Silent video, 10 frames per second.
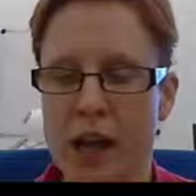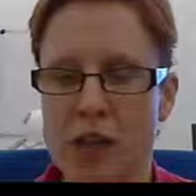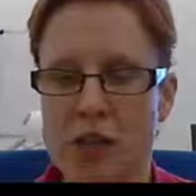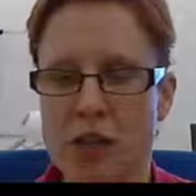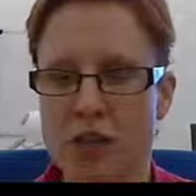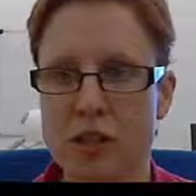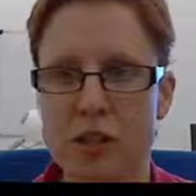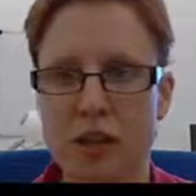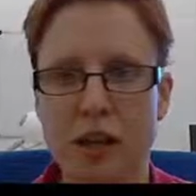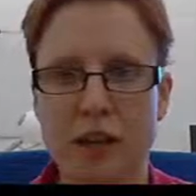ages,
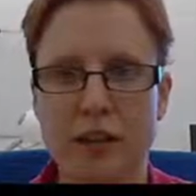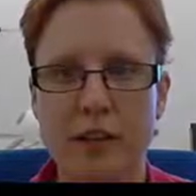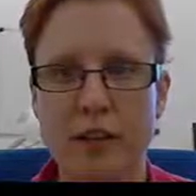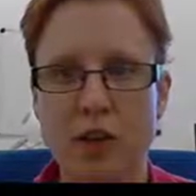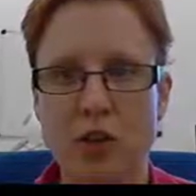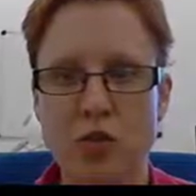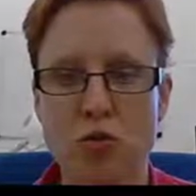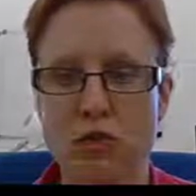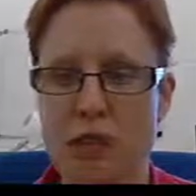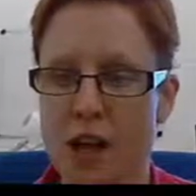in the
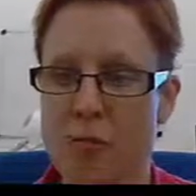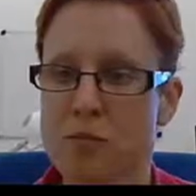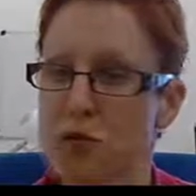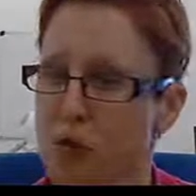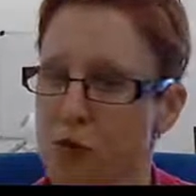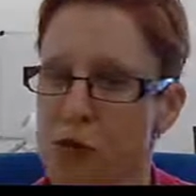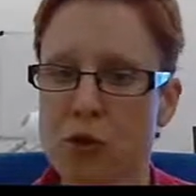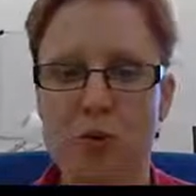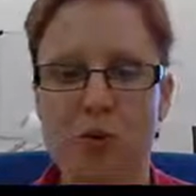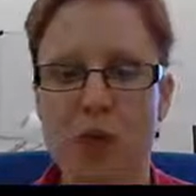dinosaur times,
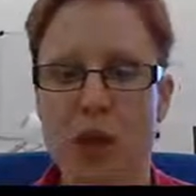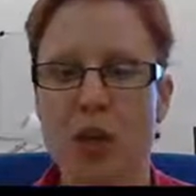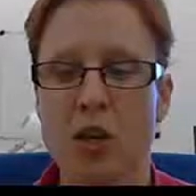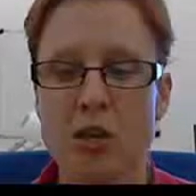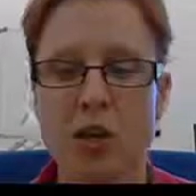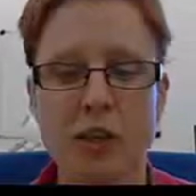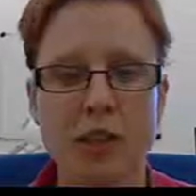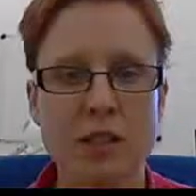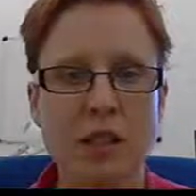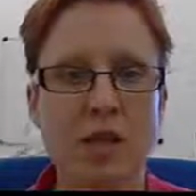flew. So in
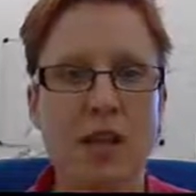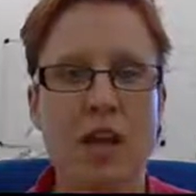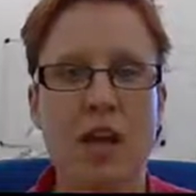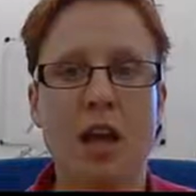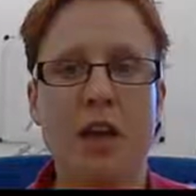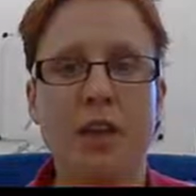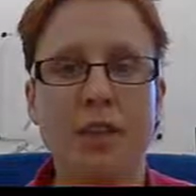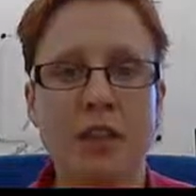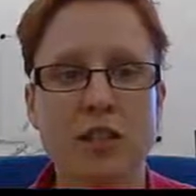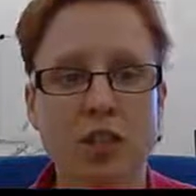that sense,
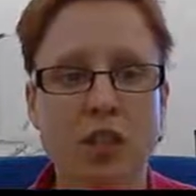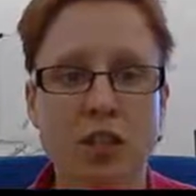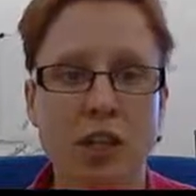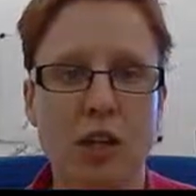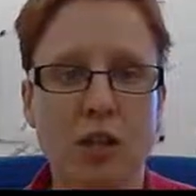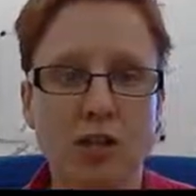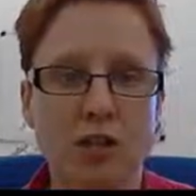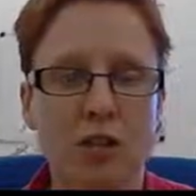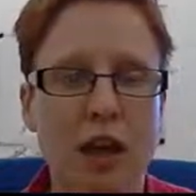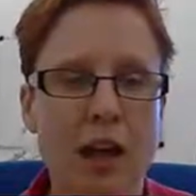this does
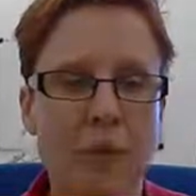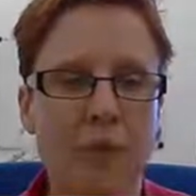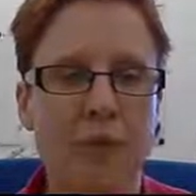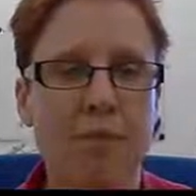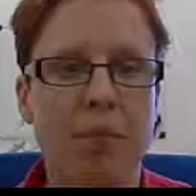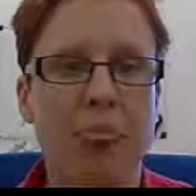still happen.